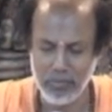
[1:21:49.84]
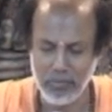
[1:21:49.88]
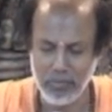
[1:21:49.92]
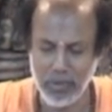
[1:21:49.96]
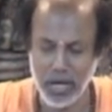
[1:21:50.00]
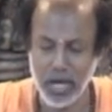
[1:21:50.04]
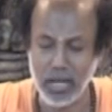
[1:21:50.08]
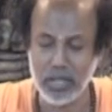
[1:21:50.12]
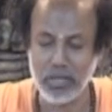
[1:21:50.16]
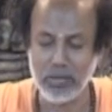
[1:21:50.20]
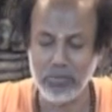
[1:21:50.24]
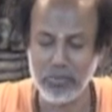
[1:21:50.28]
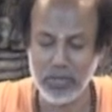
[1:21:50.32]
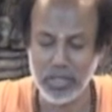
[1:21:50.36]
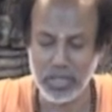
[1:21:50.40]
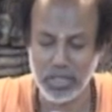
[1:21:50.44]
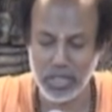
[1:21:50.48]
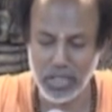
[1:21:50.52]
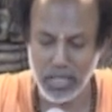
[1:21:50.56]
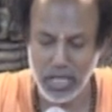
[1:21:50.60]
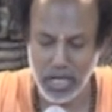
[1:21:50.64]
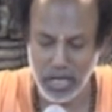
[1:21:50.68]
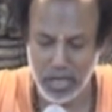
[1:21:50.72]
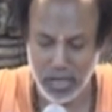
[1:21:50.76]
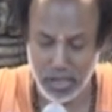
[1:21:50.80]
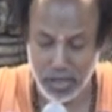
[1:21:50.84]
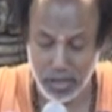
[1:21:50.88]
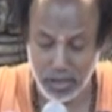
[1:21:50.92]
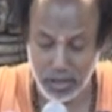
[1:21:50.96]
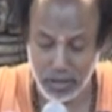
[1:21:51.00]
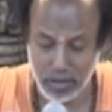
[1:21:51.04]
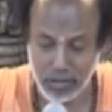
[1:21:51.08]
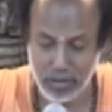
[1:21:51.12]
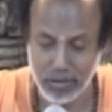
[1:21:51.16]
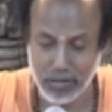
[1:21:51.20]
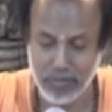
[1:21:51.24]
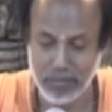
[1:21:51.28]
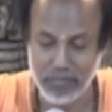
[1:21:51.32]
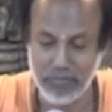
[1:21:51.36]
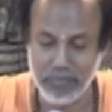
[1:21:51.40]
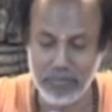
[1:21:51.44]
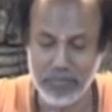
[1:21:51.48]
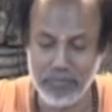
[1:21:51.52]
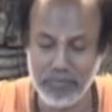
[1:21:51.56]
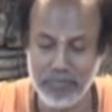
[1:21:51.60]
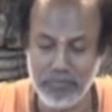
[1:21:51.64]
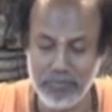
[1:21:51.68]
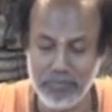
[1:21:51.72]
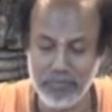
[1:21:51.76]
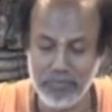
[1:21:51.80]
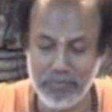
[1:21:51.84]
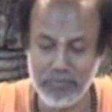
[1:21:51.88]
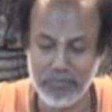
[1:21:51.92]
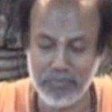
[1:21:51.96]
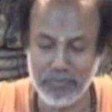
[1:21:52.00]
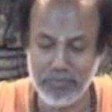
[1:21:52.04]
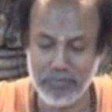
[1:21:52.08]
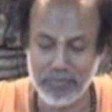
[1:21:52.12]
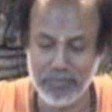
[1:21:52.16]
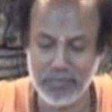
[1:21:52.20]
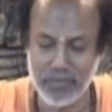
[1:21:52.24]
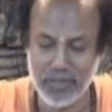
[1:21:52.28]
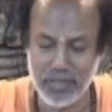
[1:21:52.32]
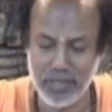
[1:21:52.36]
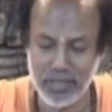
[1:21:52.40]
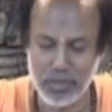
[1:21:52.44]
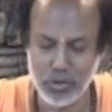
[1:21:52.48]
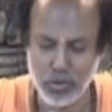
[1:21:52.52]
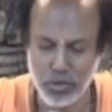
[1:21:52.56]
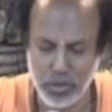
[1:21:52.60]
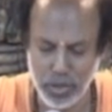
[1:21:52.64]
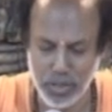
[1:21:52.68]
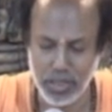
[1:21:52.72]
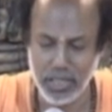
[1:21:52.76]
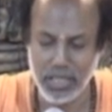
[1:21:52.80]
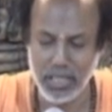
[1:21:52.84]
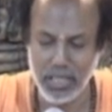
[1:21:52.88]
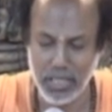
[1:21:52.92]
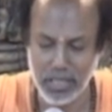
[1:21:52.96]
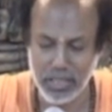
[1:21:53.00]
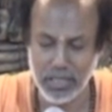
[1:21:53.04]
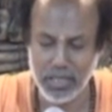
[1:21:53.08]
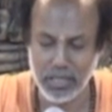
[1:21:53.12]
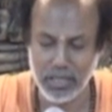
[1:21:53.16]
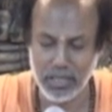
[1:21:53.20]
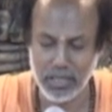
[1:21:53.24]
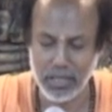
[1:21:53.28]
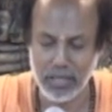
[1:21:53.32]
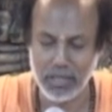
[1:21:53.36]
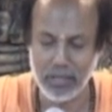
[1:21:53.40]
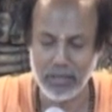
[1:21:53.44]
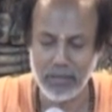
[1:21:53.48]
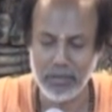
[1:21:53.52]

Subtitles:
part of this earth. Should we kill each other?